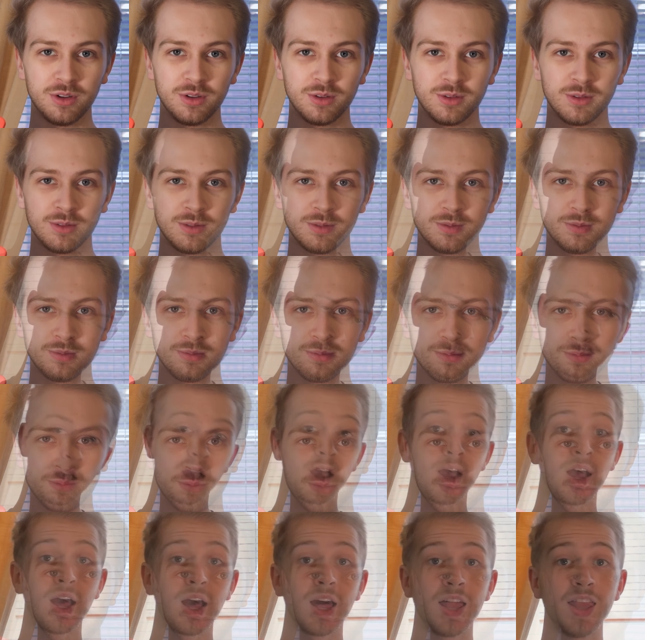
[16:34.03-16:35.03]
I tried
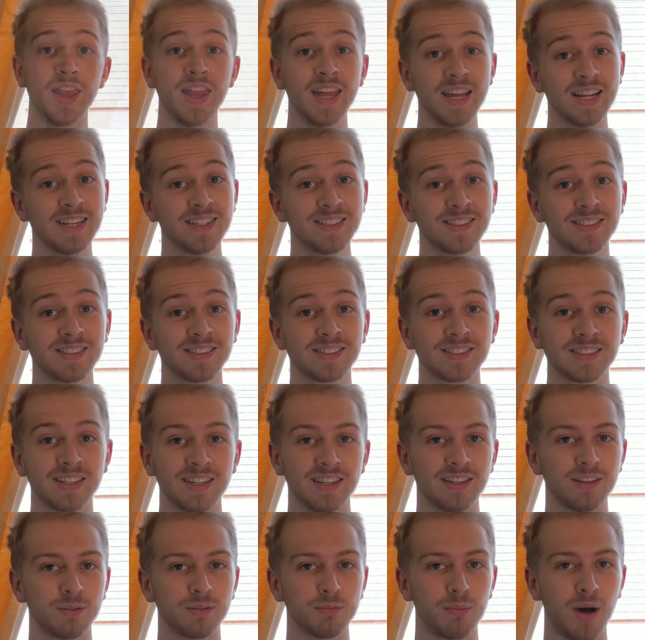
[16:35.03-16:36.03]
recreating the first
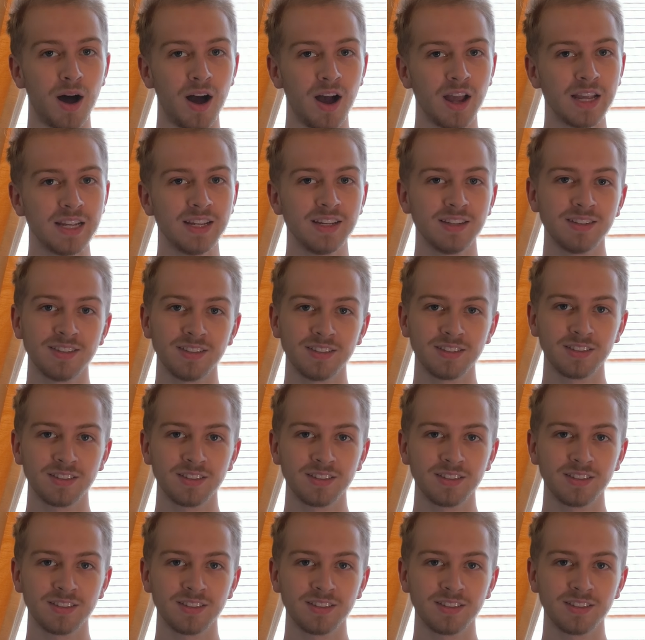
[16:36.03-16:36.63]
scene that I shot for this